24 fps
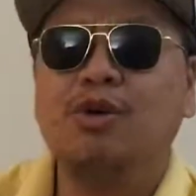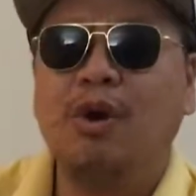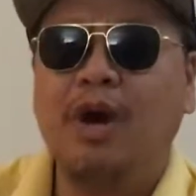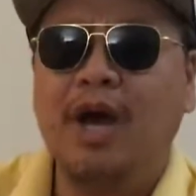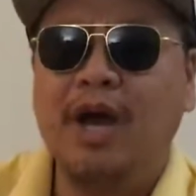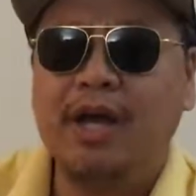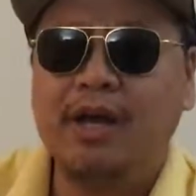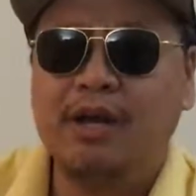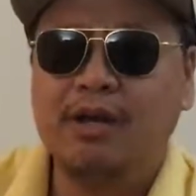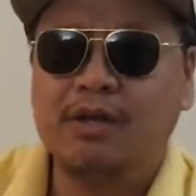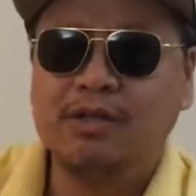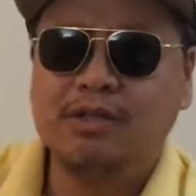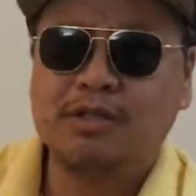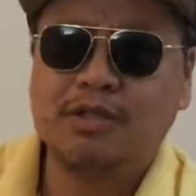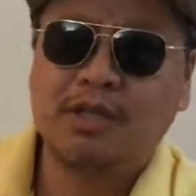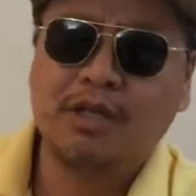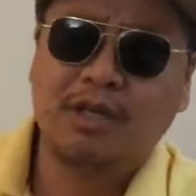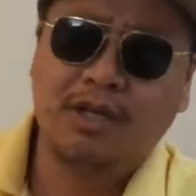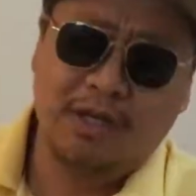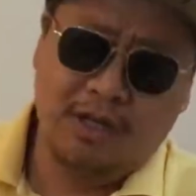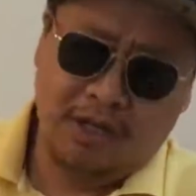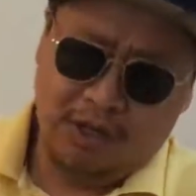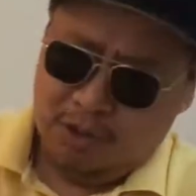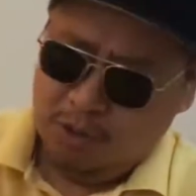you haters
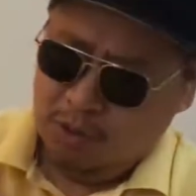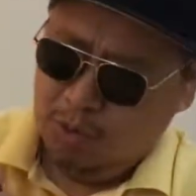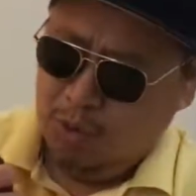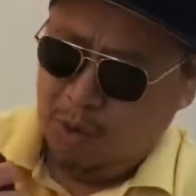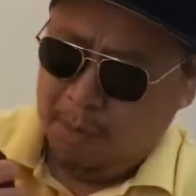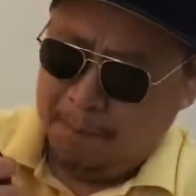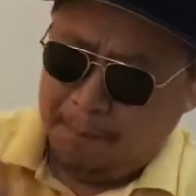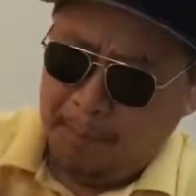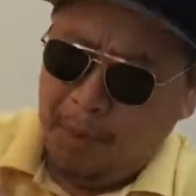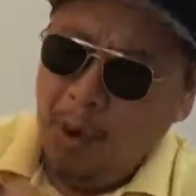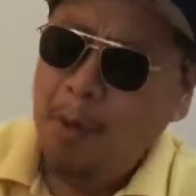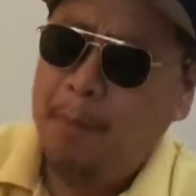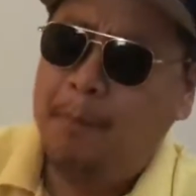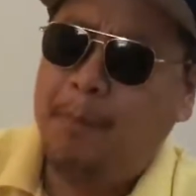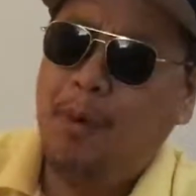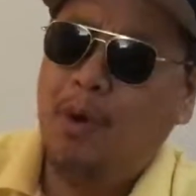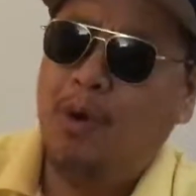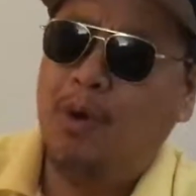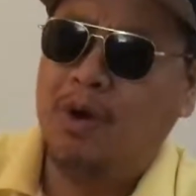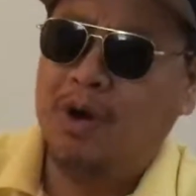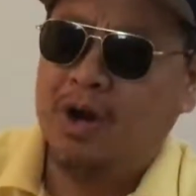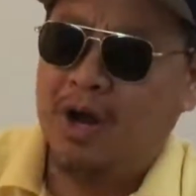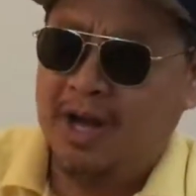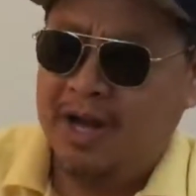who are
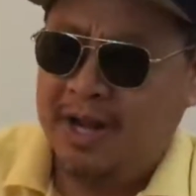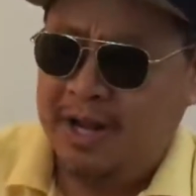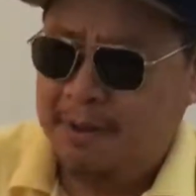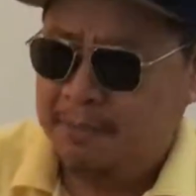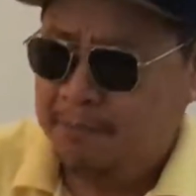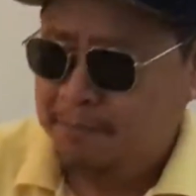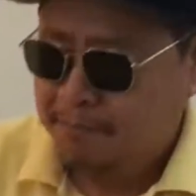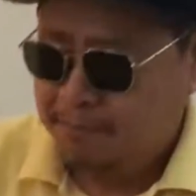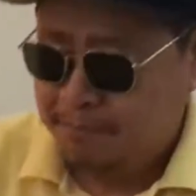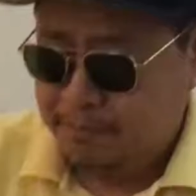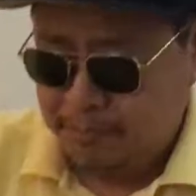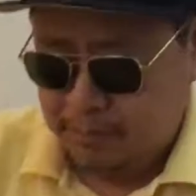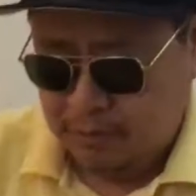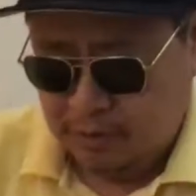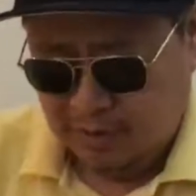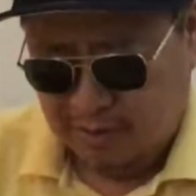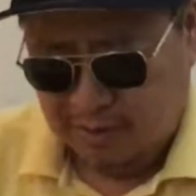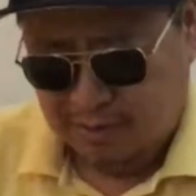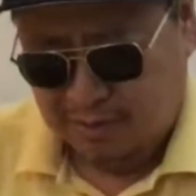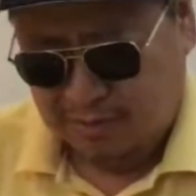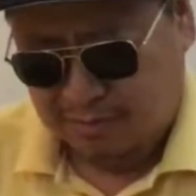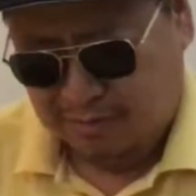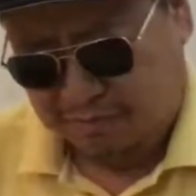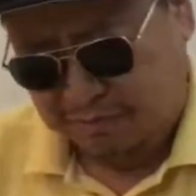poo-pooing on him,
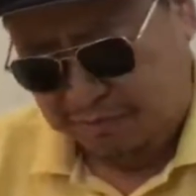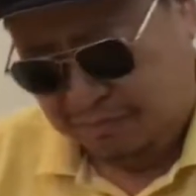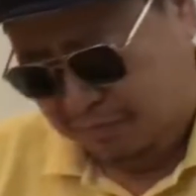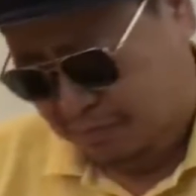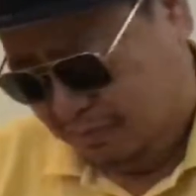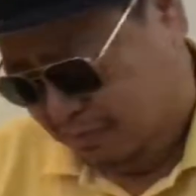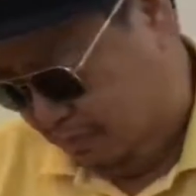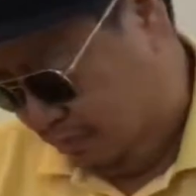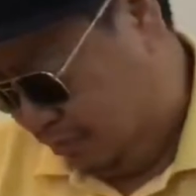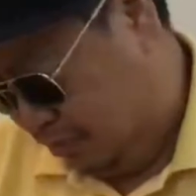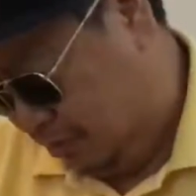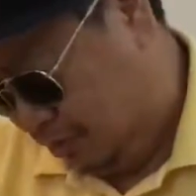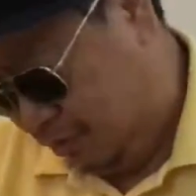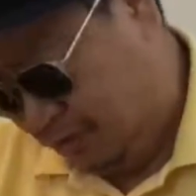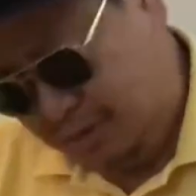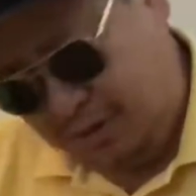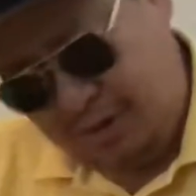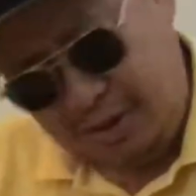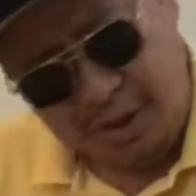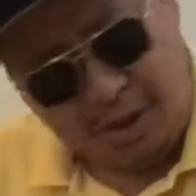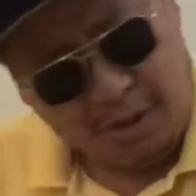you can